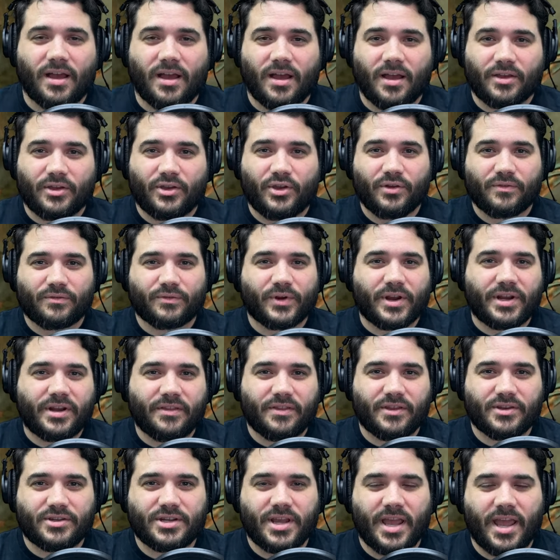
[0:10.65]
a good friend of
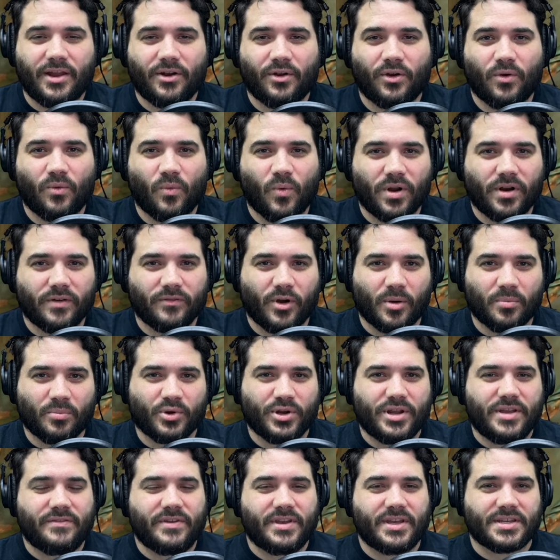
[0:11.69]
the channel, one of our
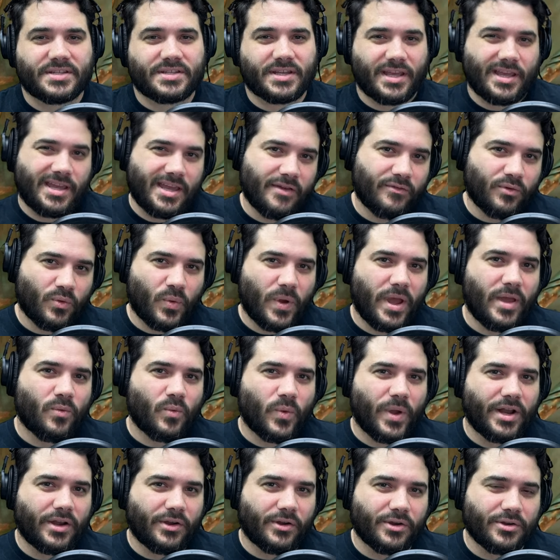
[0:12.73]
previous giveaway
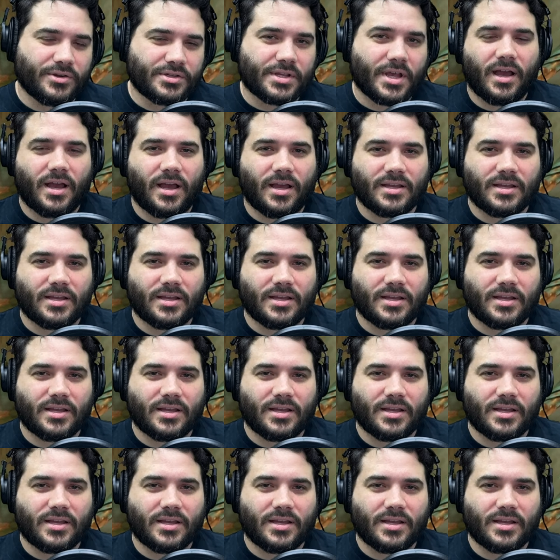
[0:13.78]
winners,